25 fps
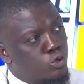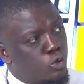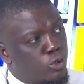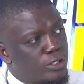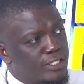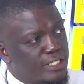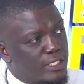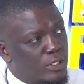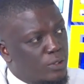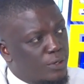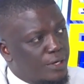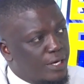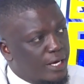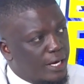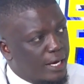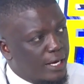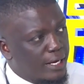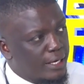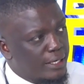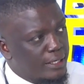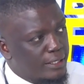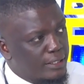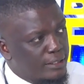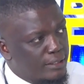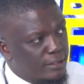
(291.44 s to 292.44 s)
hotel here,
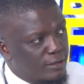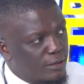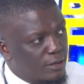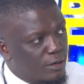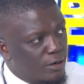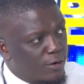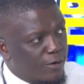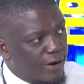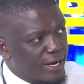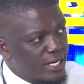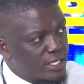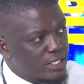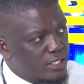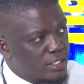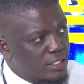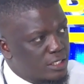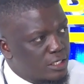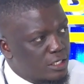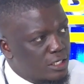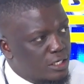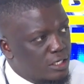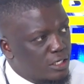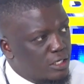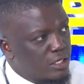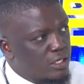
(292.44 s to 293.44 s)
right?
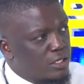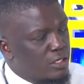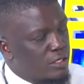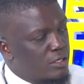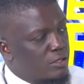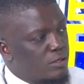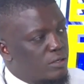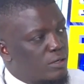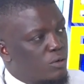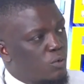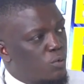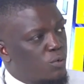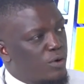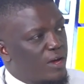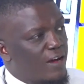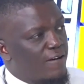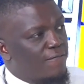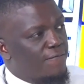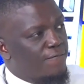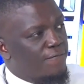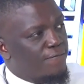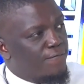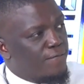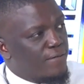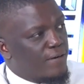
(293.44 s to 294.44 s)
We
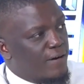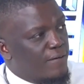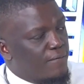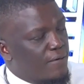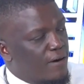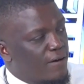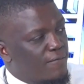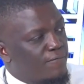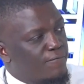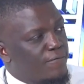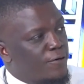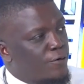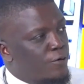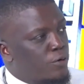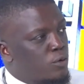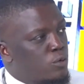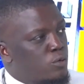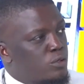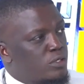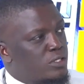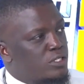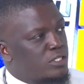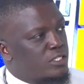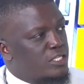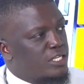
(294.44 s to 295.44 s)
have a very
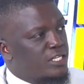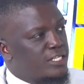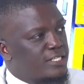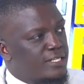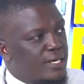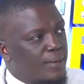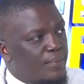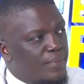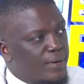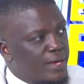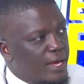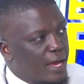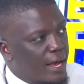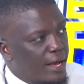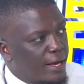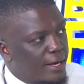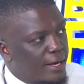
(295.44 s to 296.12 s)
good stadium here.